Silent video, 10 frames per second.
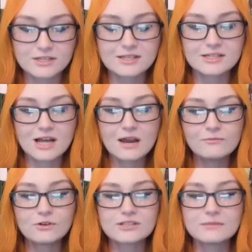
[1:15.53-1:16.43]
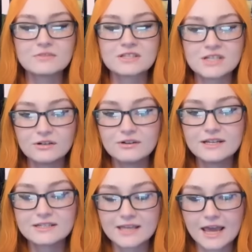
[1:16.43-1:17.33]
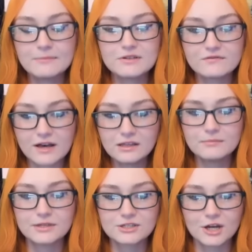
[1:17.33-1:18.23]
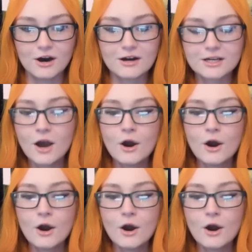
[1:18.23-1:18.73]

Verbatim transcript: it's time for some serious game development talk.